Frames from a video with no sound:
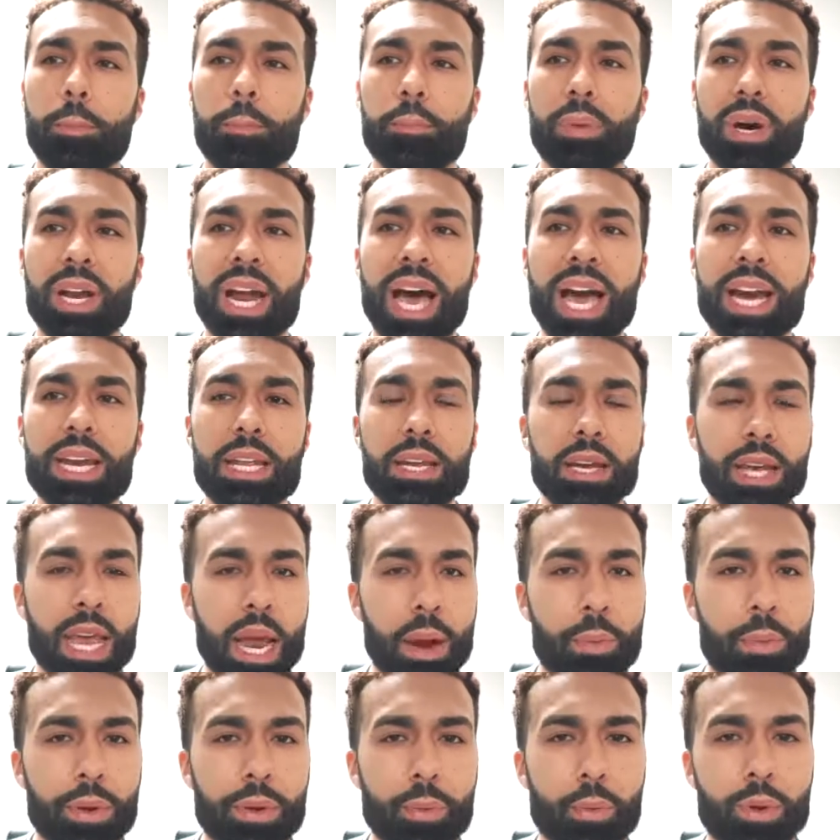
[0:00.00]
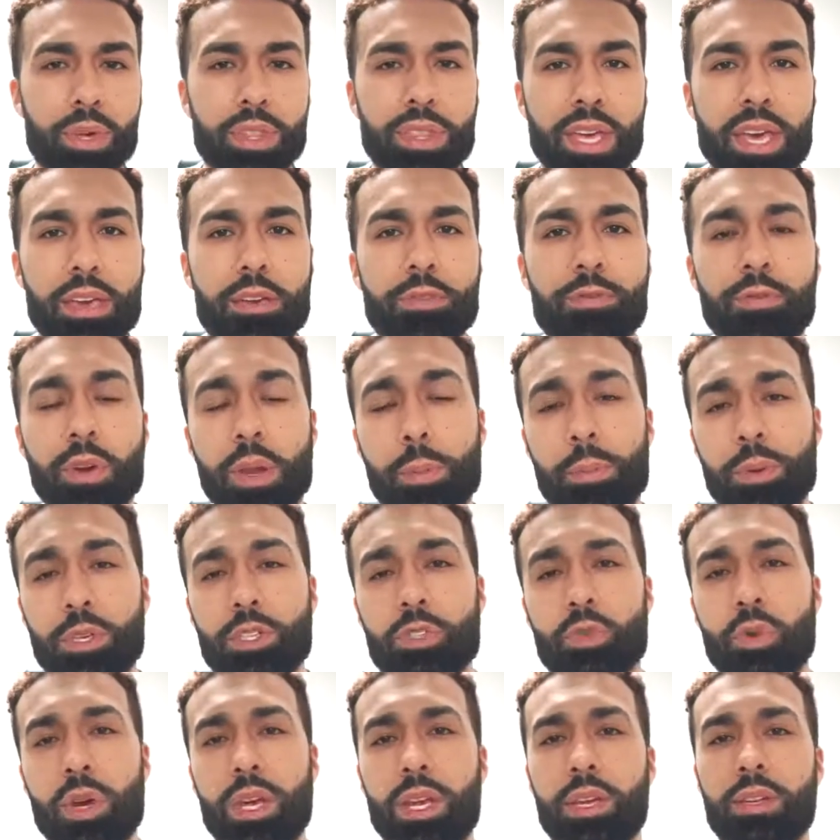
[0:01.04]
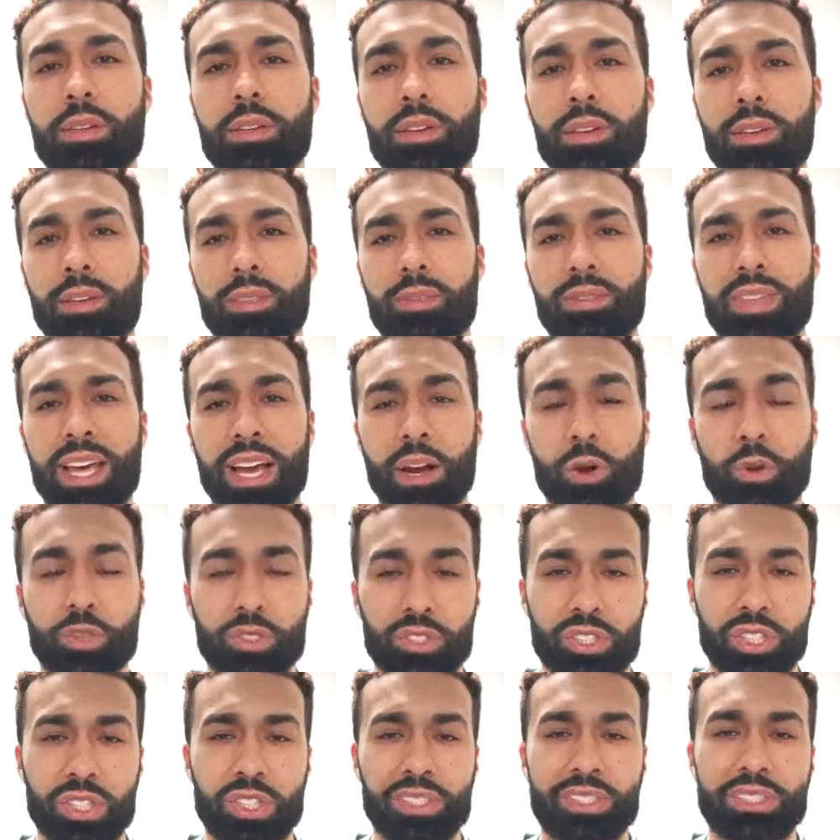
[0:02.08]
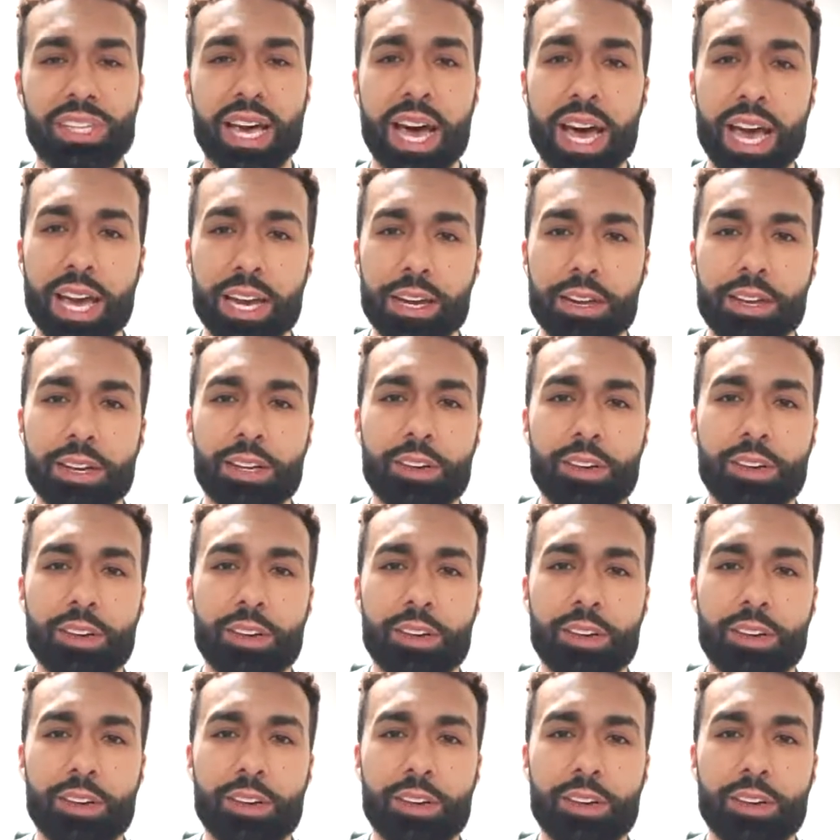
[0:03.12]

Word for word: But I need a camera with a flippy screen that goes to the side.